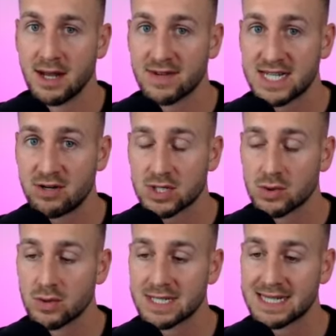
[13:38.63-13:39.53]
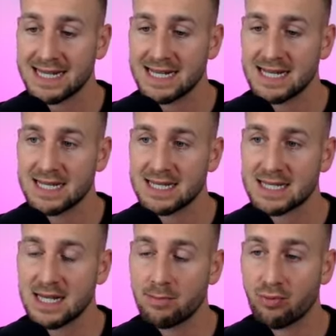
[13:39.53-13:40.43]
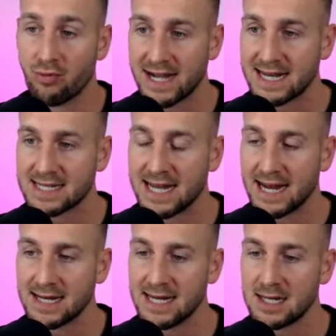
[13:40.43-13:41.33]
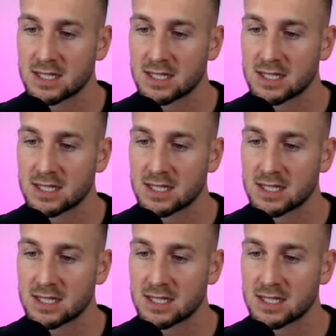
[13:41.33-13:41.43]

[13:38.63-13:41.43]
Now the secret sauce is the braiding technique.